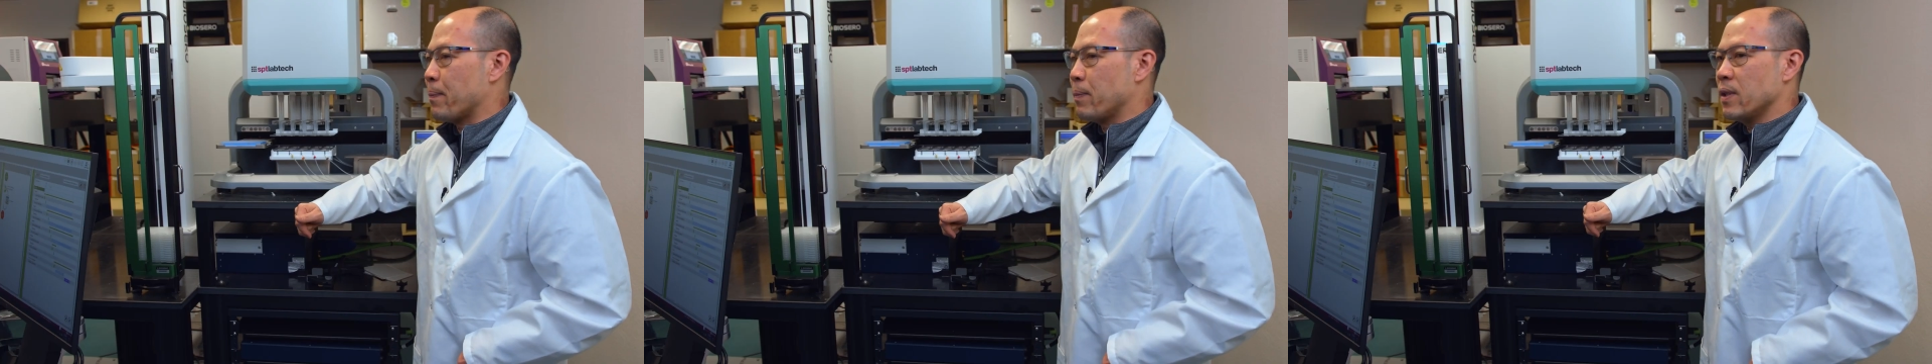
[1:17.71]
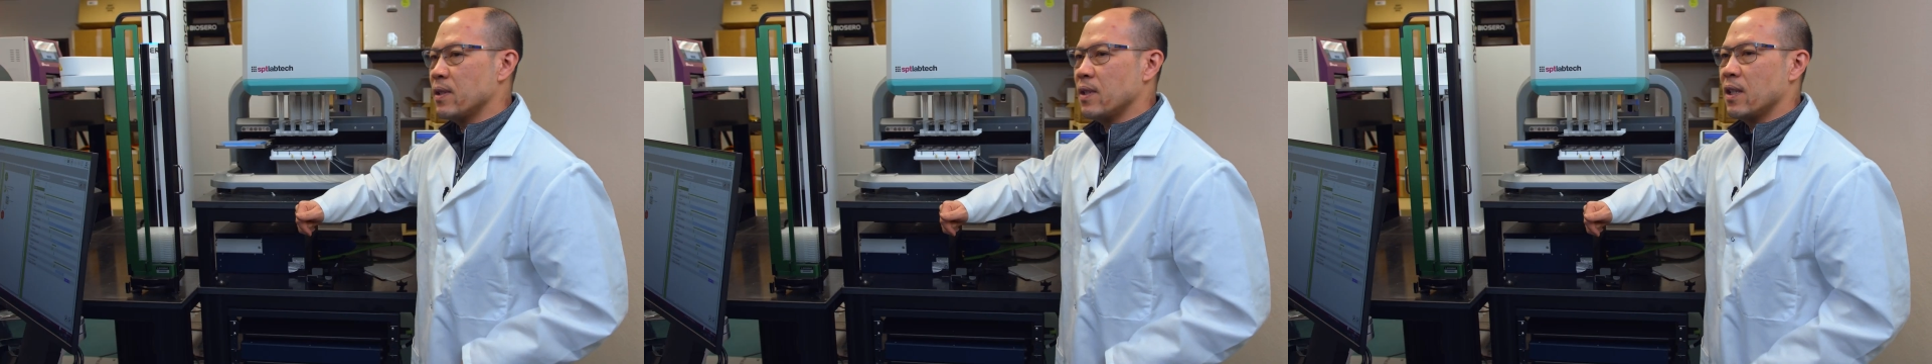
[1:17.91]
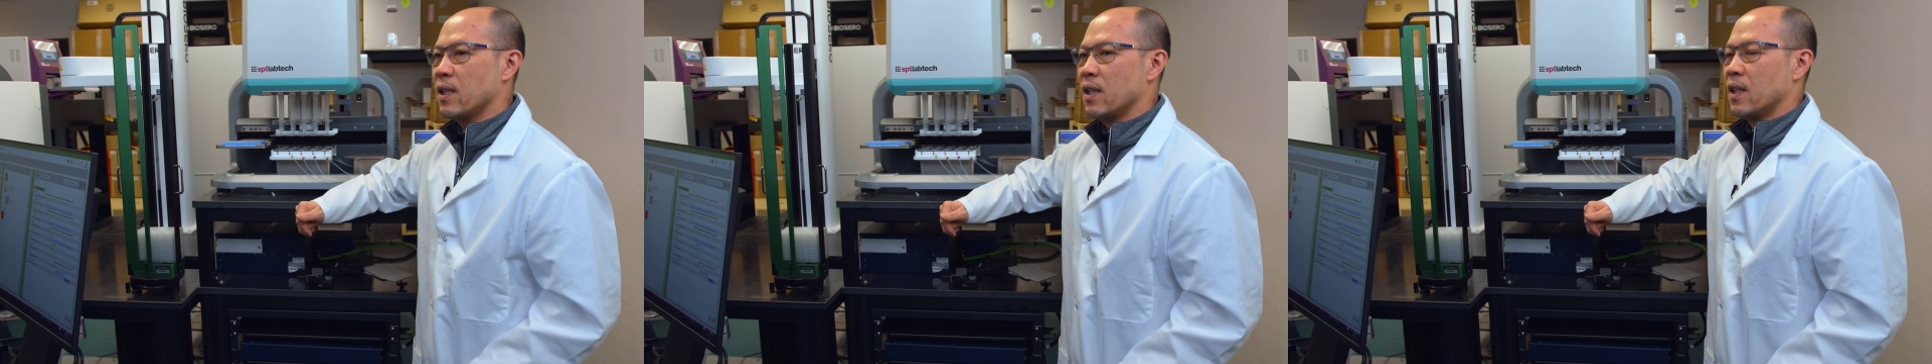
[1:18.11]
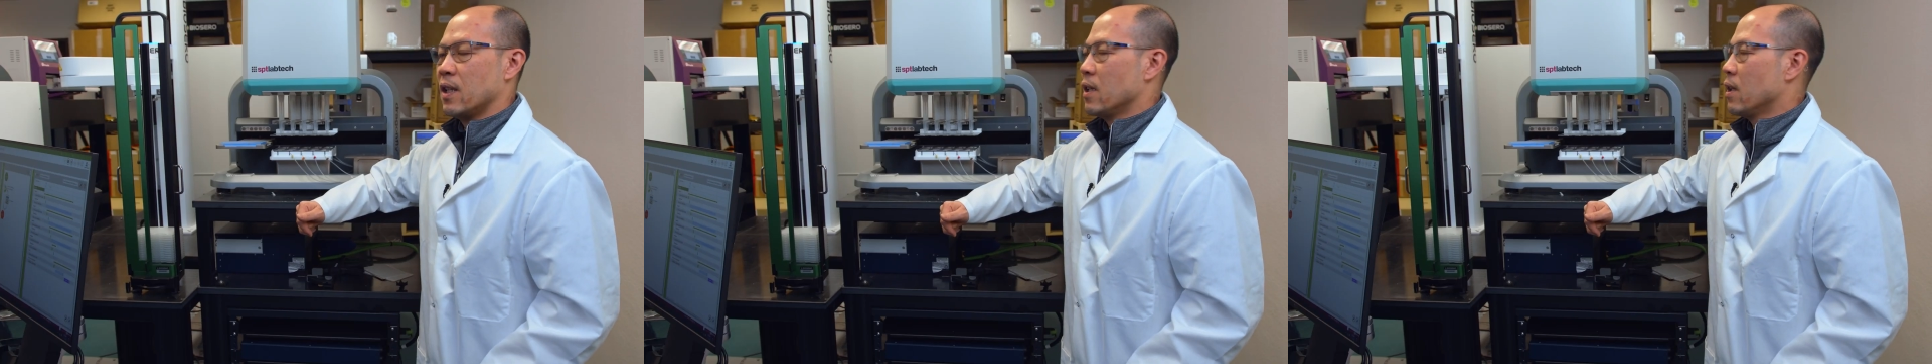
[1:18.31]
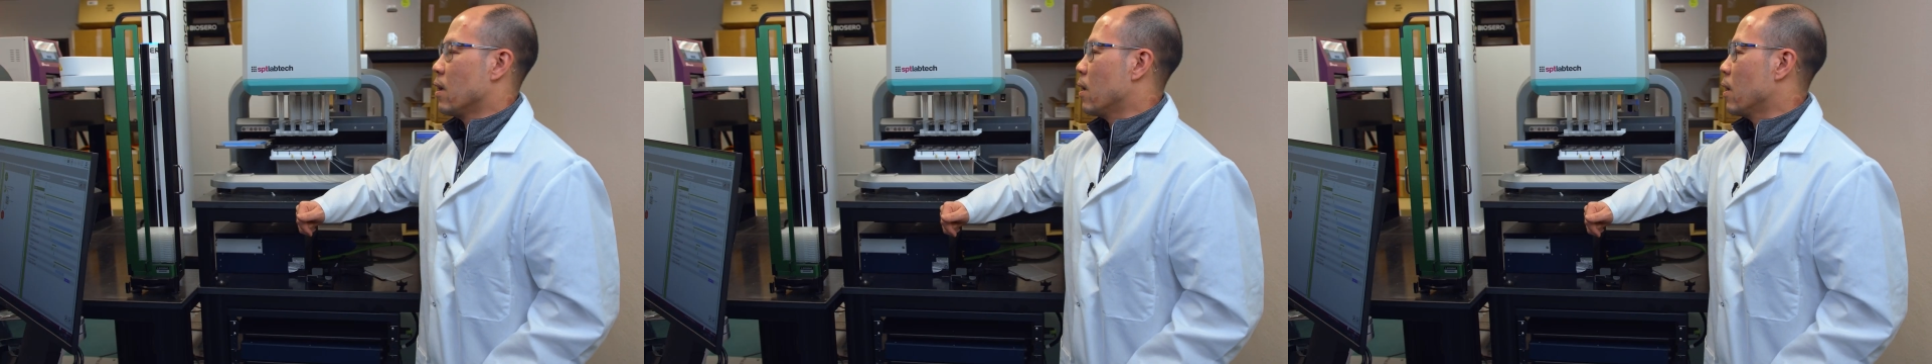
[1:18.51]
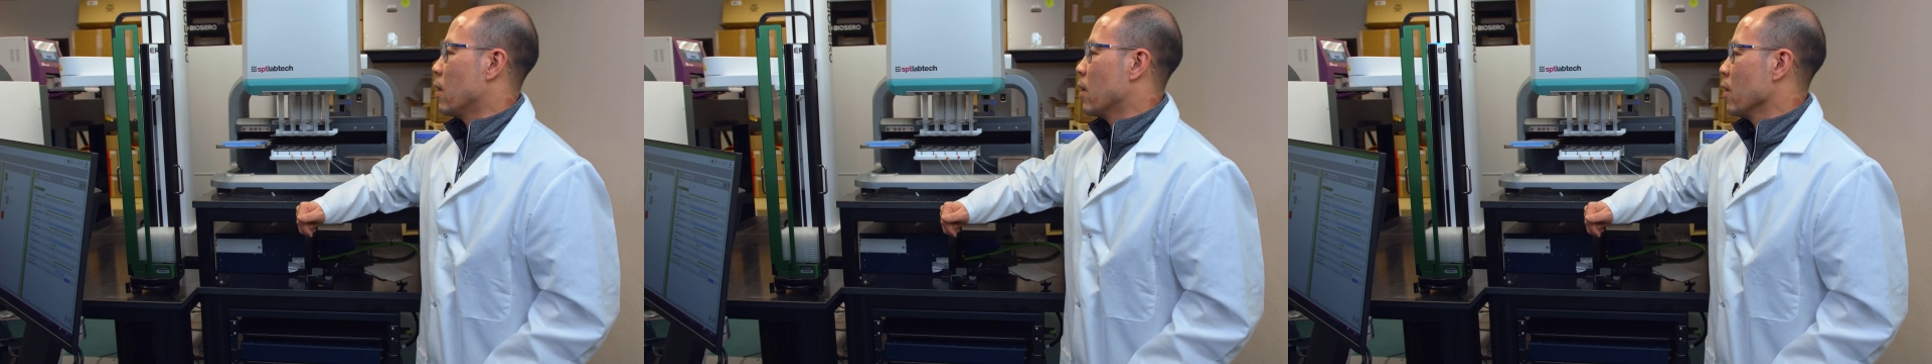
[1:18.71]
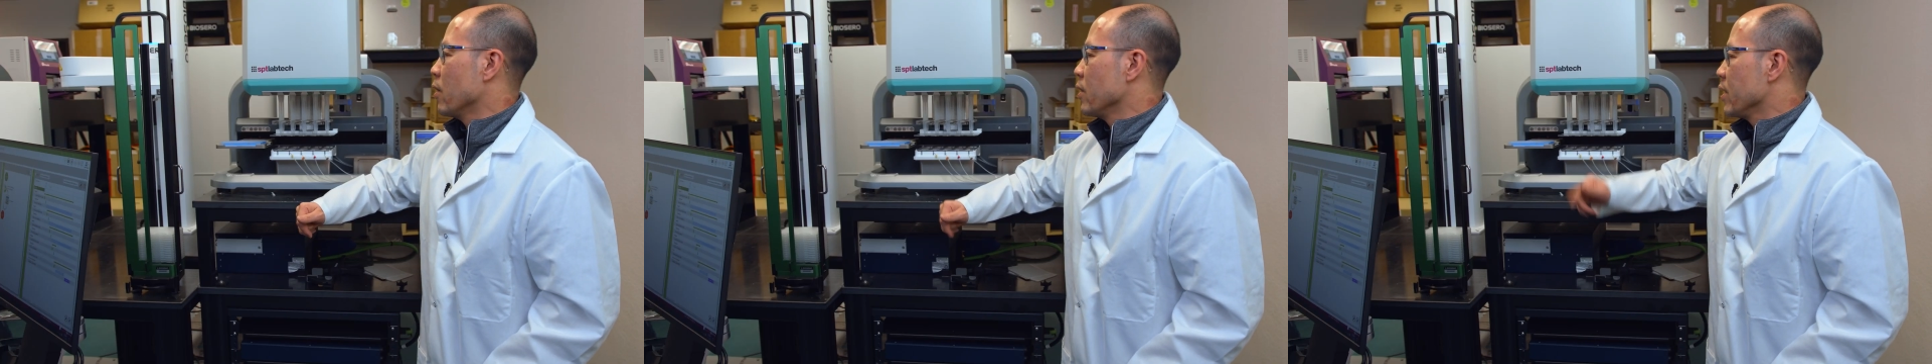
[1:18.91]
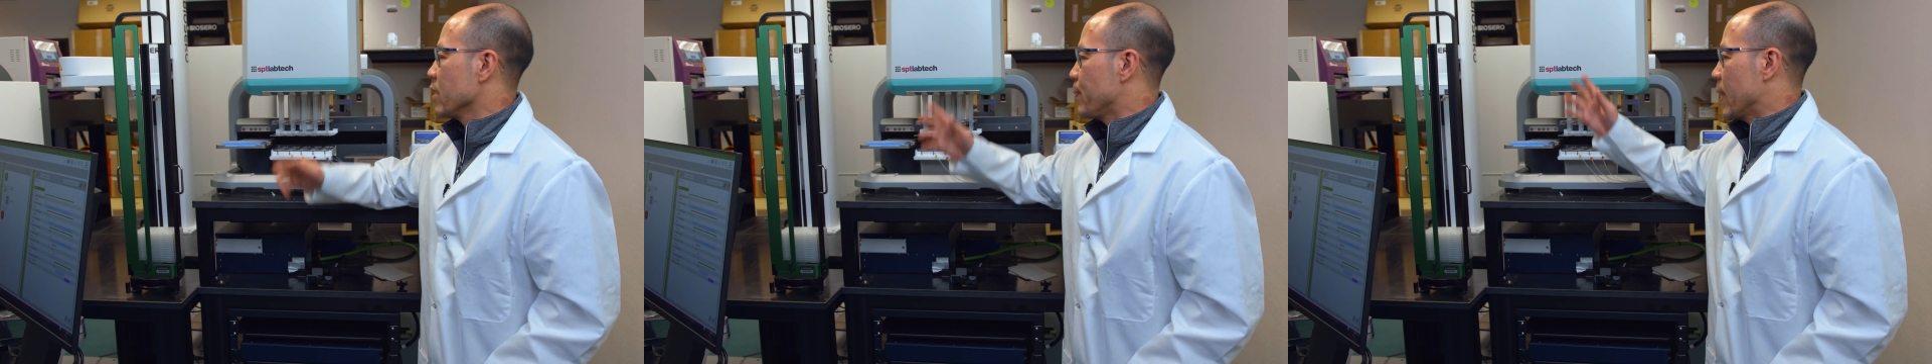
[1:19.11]
to happen
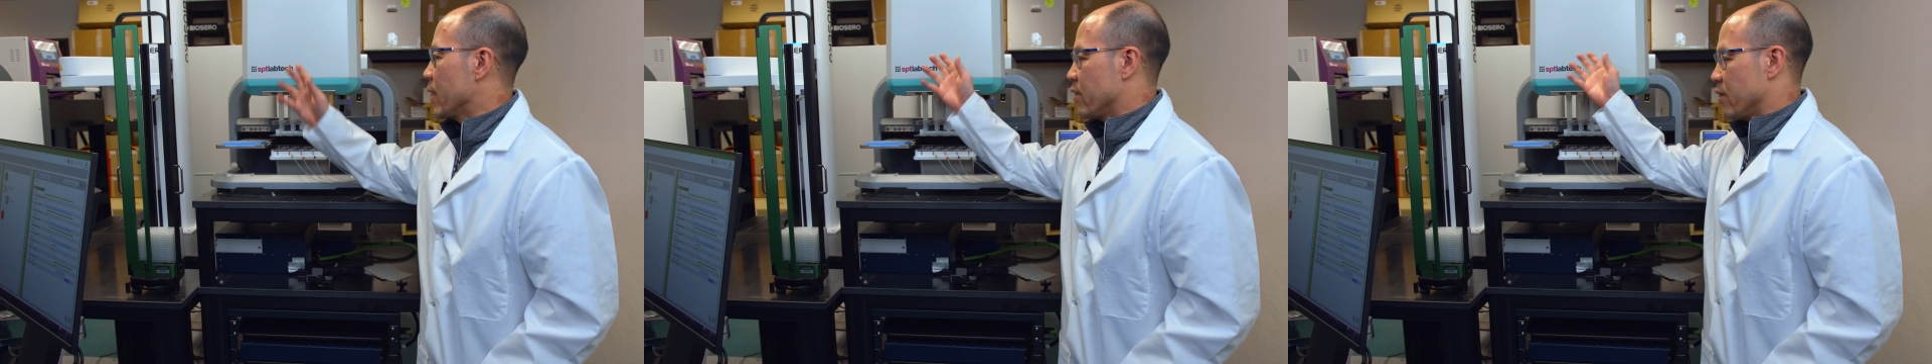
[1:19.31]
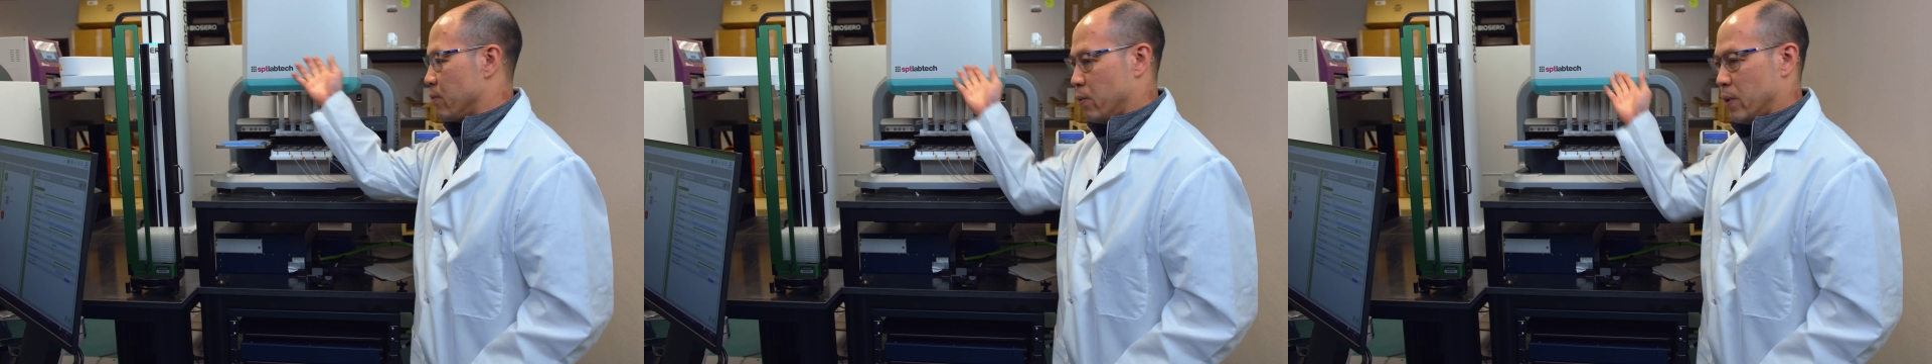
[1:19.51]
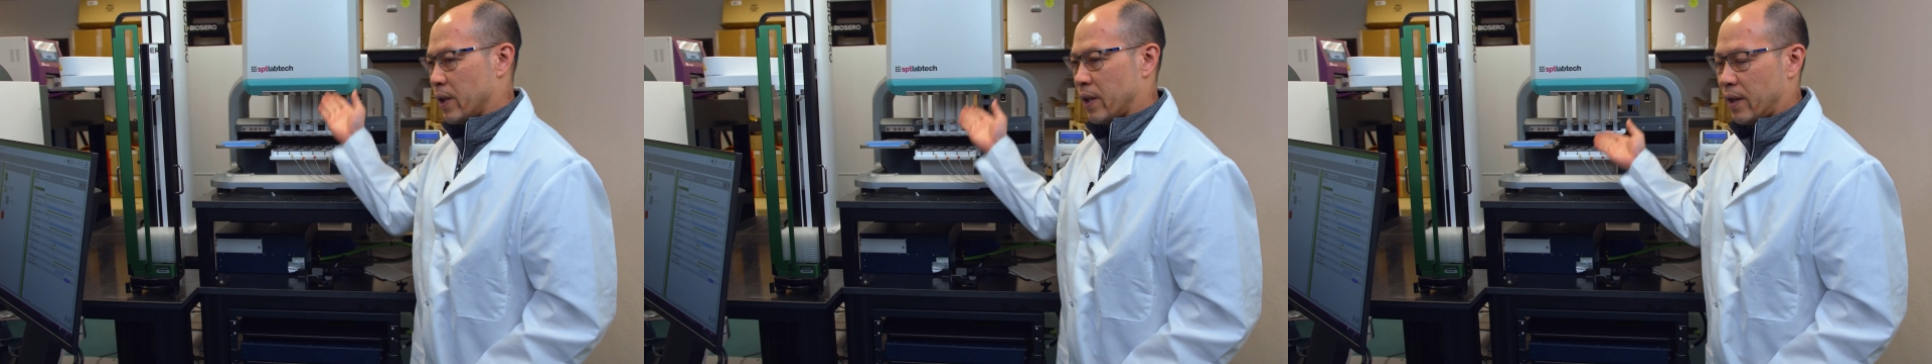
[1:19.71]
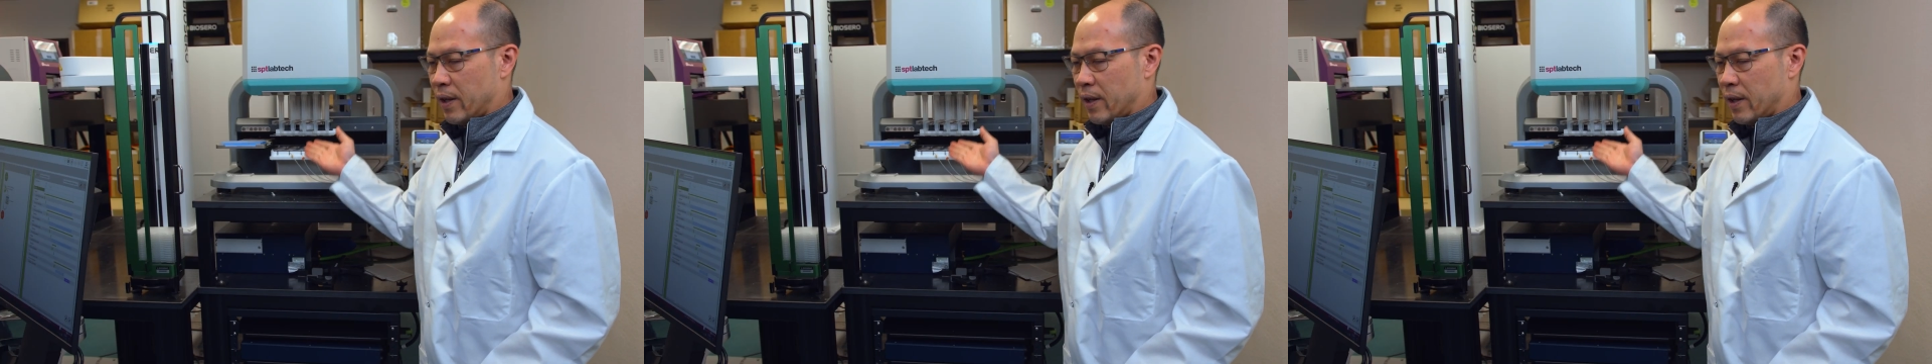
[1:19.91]
are dispensed